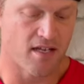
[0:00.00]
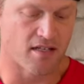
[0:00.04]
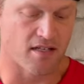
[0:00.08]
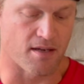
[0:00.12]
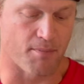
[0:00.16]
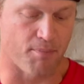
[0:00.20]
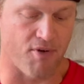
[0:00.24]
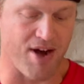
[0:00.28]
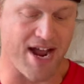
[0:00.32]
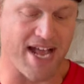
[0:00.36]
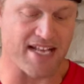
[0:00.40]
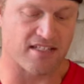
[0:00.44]

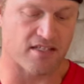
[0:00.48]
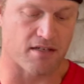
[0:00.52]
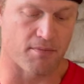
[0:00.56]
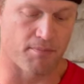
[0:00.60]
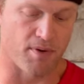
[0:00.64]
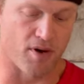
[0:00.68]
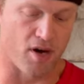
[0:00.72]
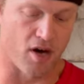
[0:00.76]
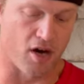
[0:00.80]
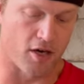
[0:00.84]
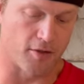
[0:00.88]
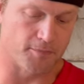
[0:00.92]
Nebraska
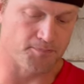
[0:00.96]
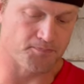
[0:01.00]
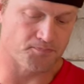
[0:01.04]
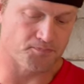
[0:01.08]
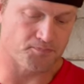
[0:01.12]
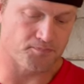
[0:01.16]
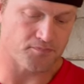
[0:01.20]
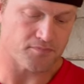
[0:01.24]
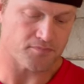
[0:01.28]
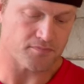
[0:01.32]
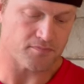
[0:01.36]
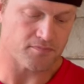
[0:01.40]
ball.
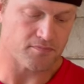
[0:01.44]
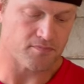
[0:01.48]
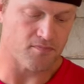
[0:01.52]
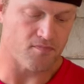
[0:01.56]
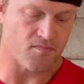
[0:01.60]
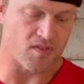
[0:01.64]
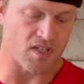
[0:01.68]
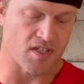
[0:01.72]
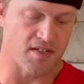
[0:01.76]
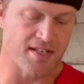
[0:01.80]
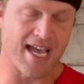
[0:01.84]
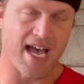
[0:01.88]

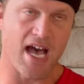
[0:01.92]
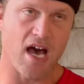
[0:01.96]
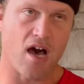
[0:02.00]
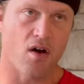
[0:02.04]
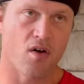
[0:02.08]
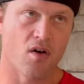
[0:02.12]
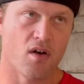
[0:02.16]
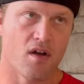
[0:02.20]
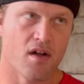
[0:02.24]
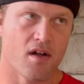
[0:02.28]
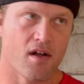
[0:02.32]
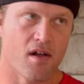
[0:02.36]
Now,